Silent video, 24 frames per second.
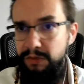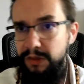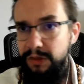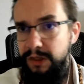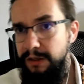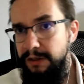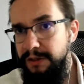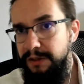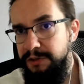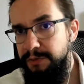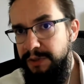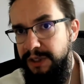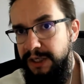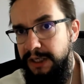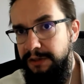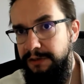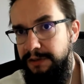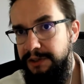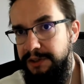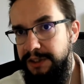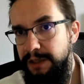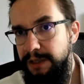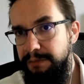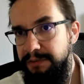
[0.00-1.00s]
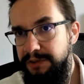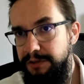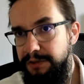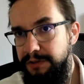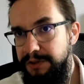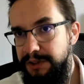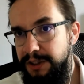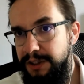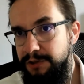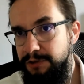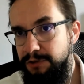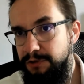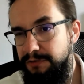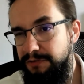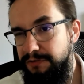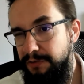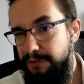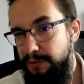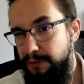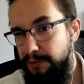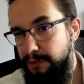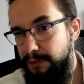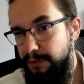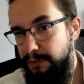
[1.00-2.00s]
because we had this episode scheduled
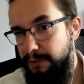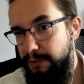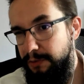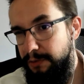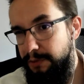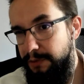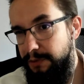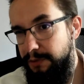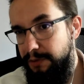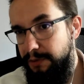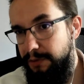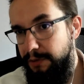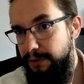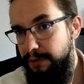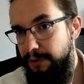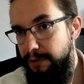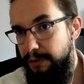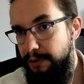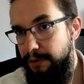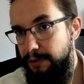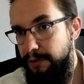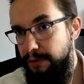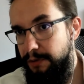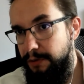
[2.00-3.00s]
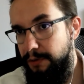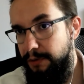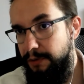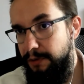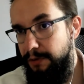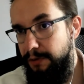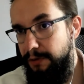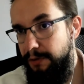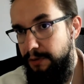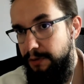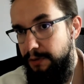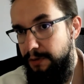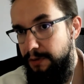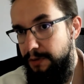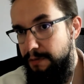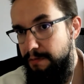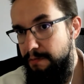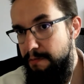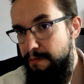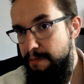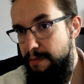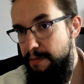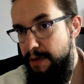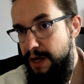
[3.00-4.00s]
for
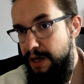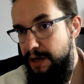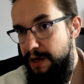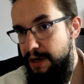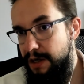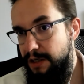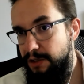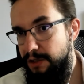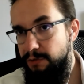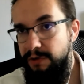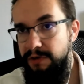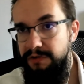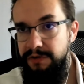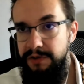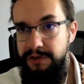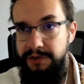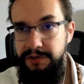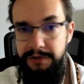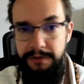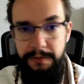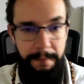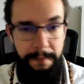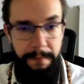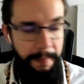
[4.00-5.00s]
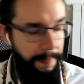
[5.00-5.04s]
May 21st.